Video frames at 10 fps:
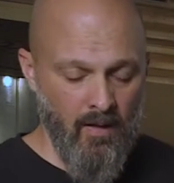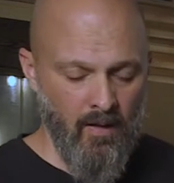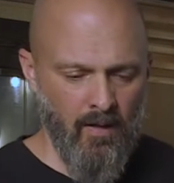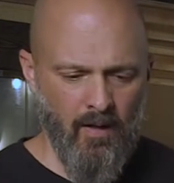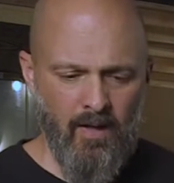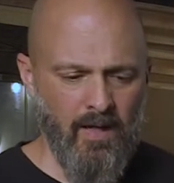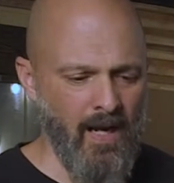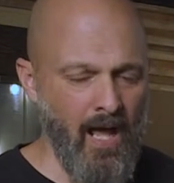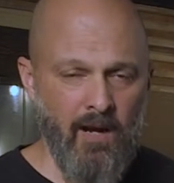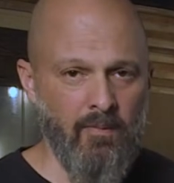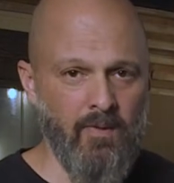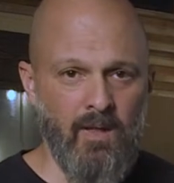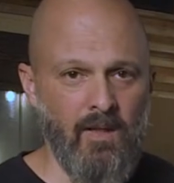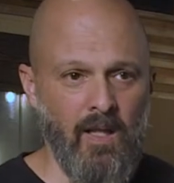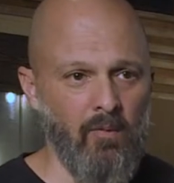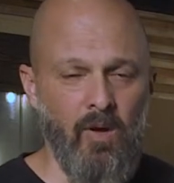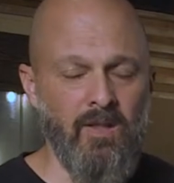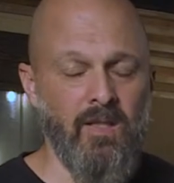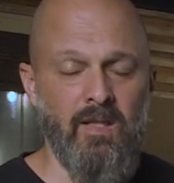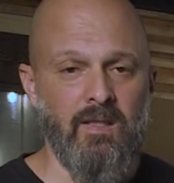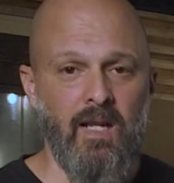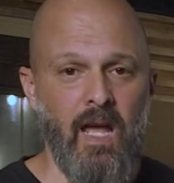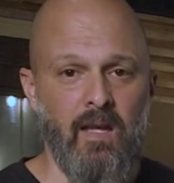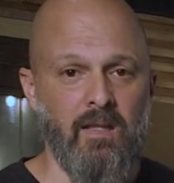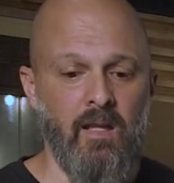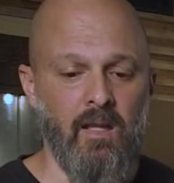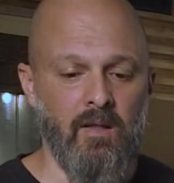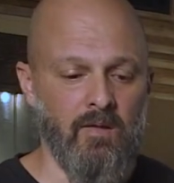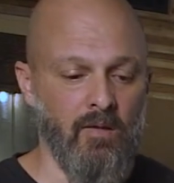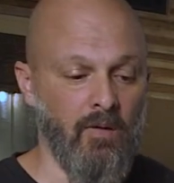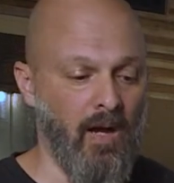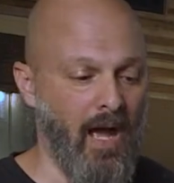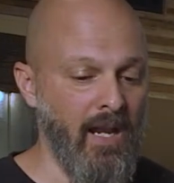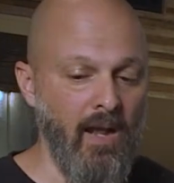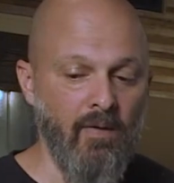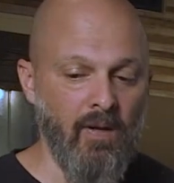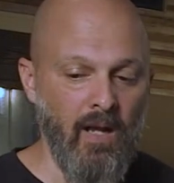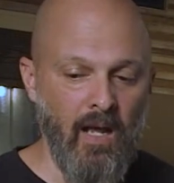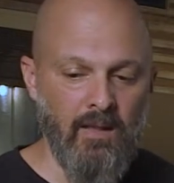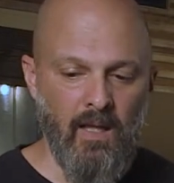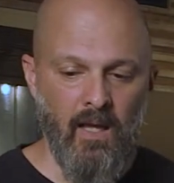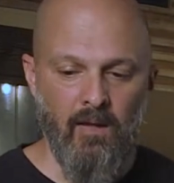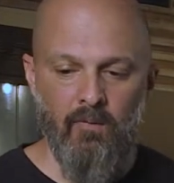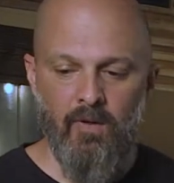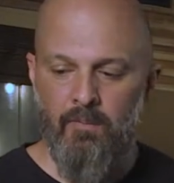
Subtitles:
It wasn't a stock thing, so I never got that with